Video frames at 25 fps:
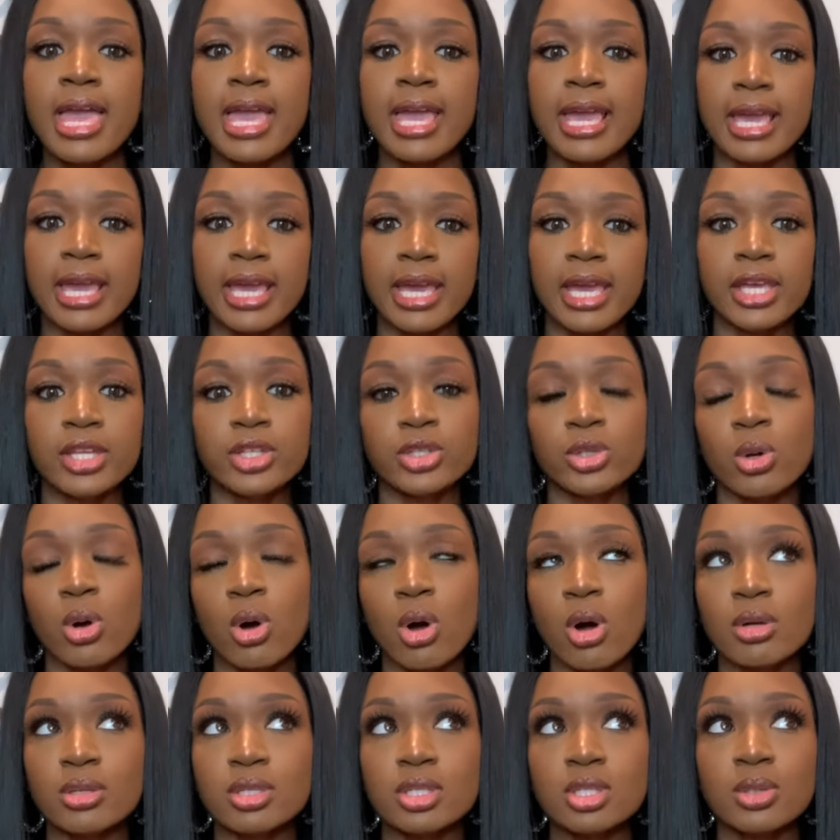And you'll
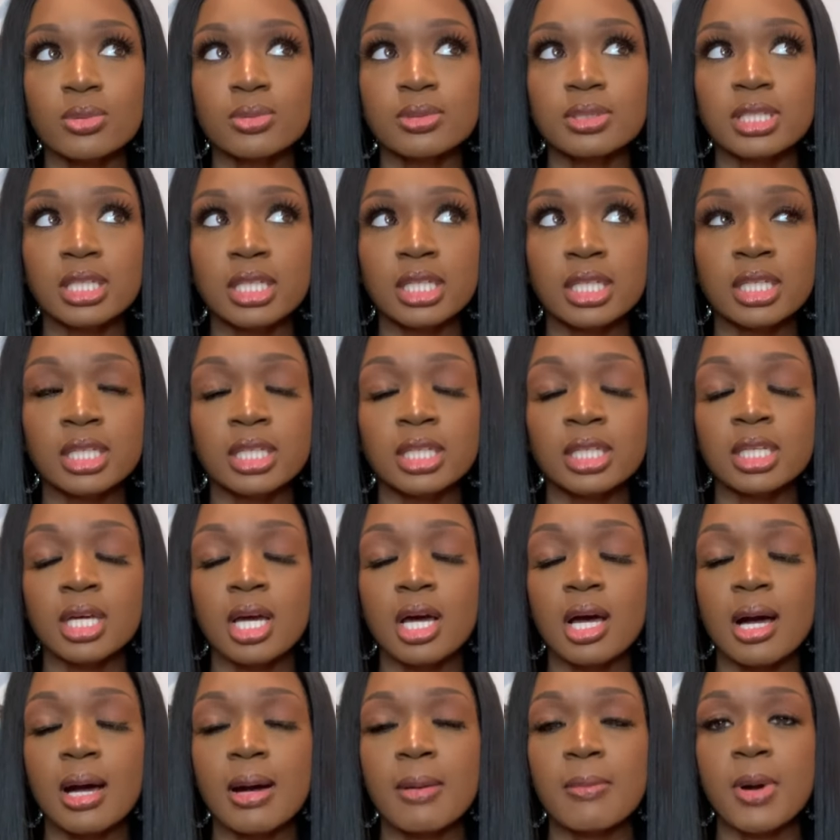also need
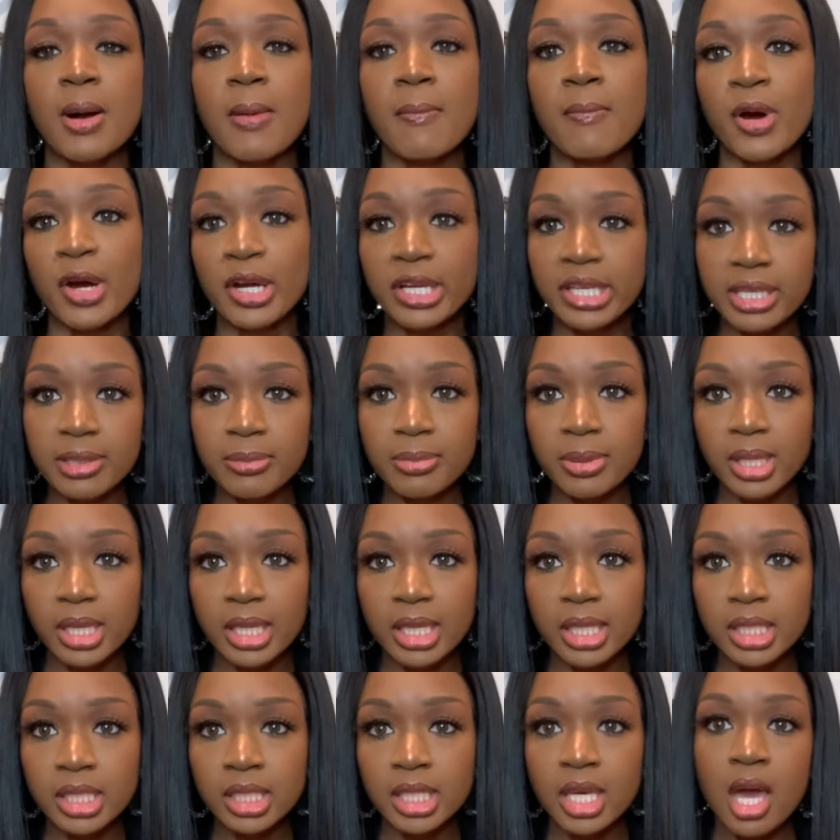um, a marking
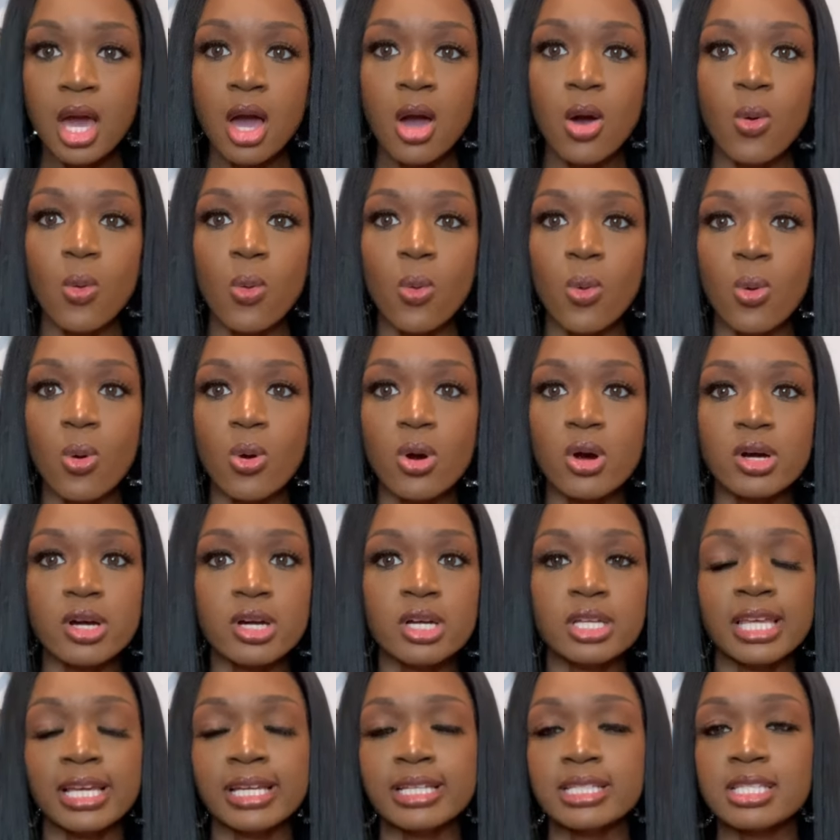pen or
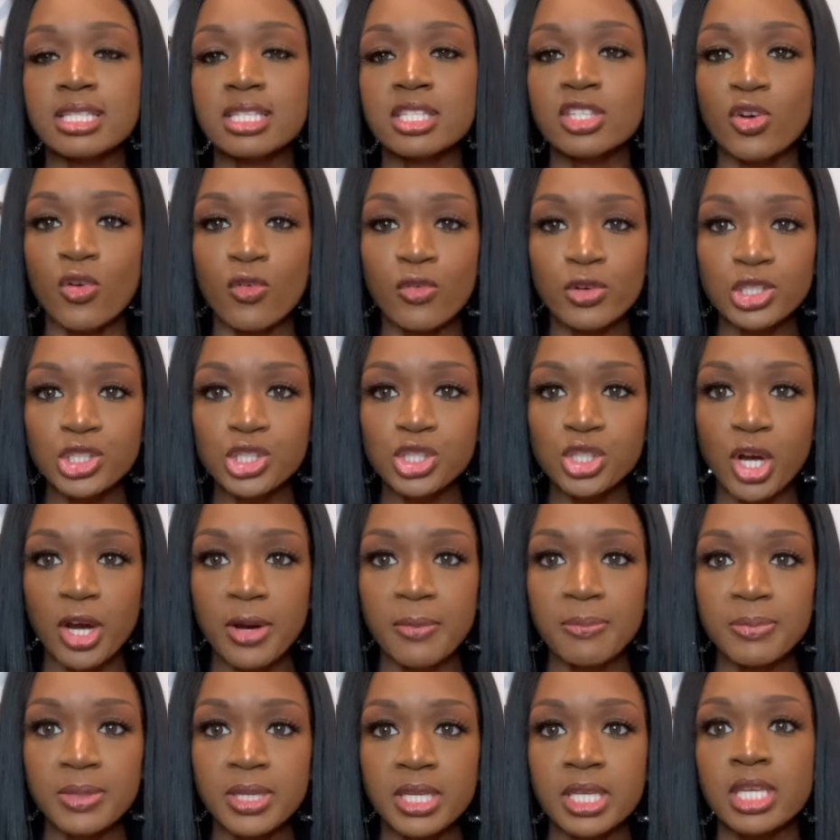like a silver
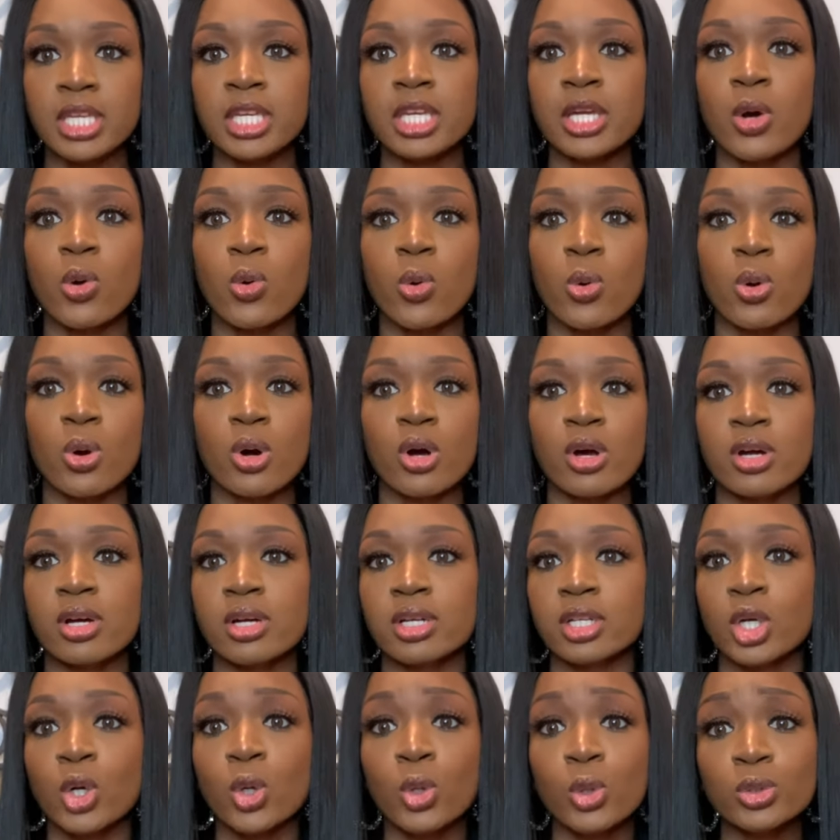Sharpie
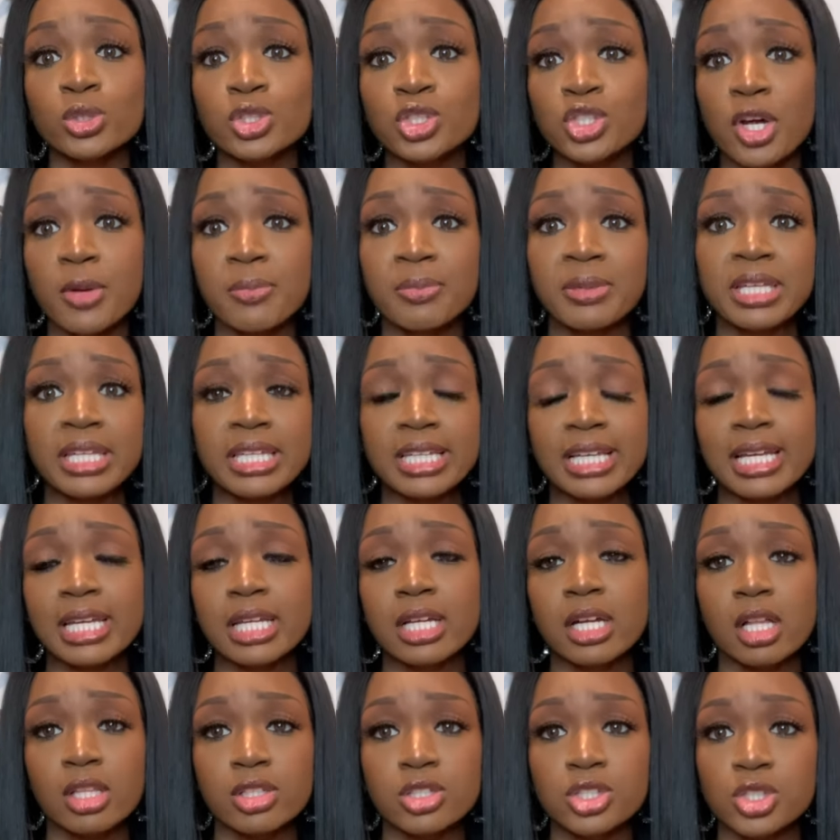or gold Sharpie, any kind
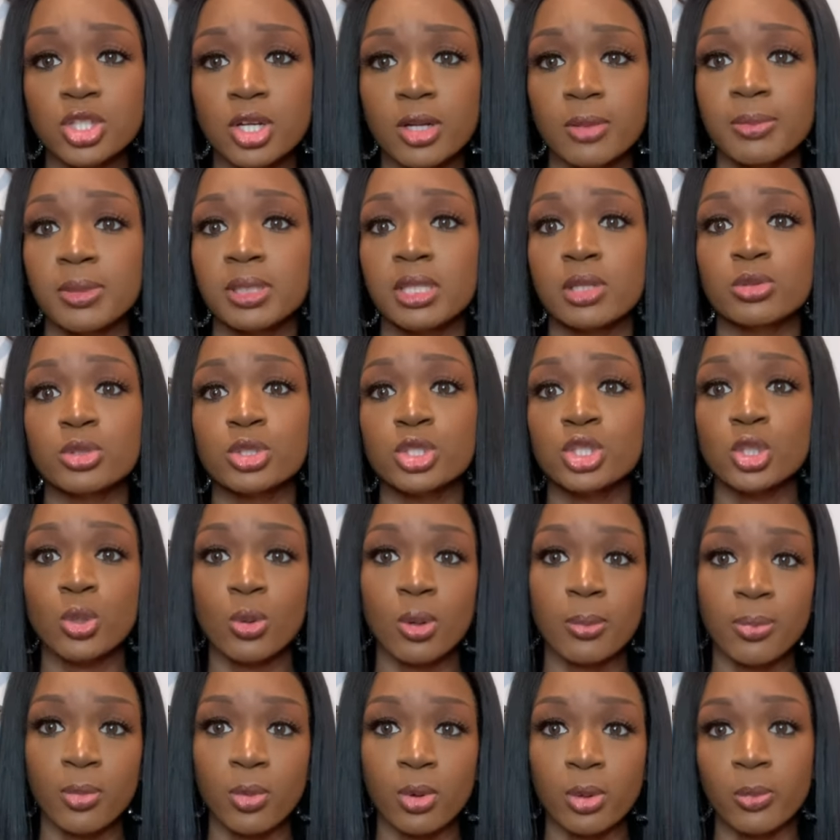of color Sharpie that will show
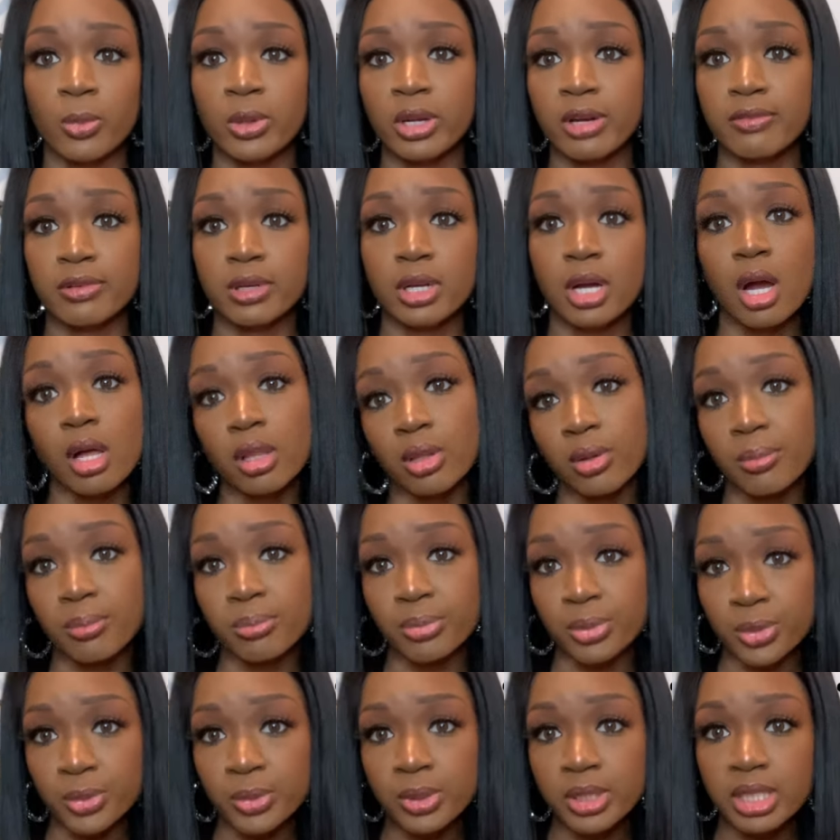up on whatever color
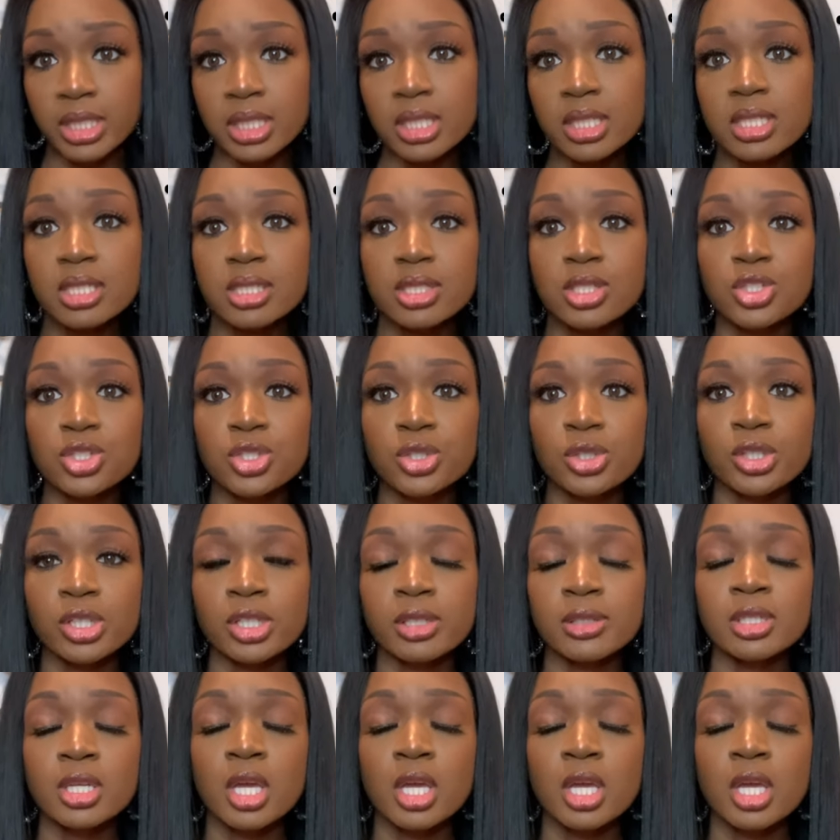boot it is that you're gonna